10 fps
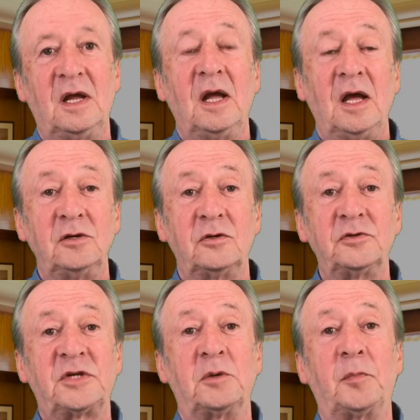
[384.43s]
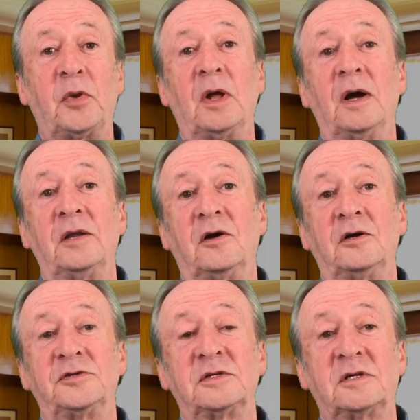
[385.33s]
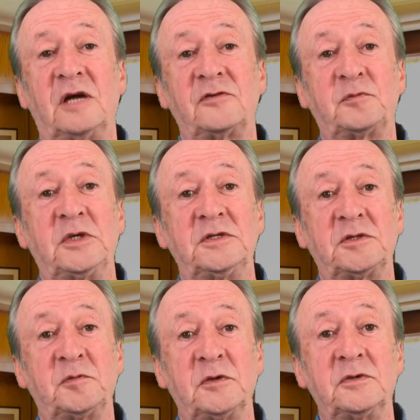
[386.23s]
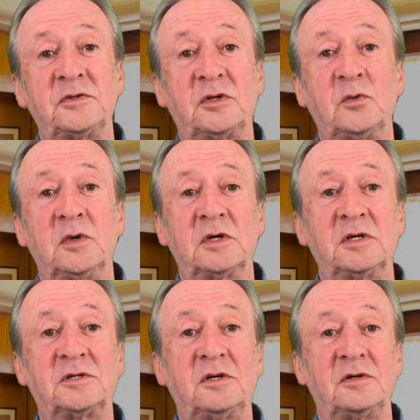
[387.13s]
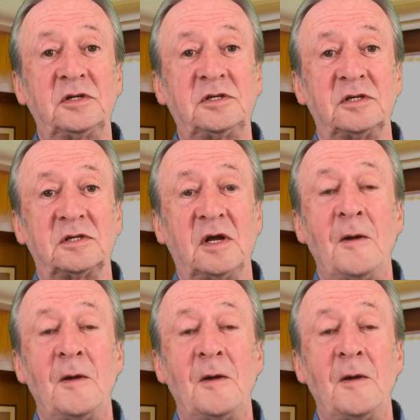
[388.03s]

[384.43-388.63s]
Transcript: He also applied arts and crafts principles to workers' cottages,